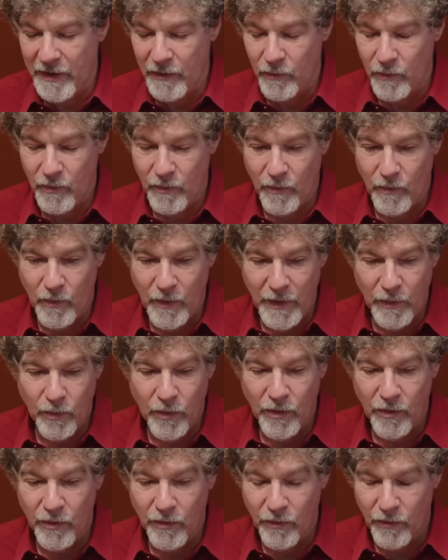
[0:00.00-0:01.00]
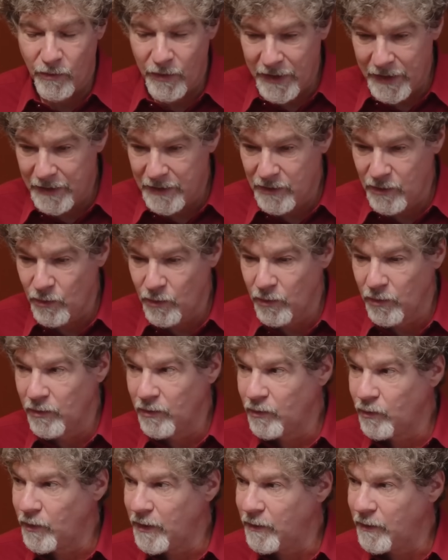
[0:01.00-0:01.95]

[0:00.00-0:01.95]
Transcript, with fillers: and we were ridiculed.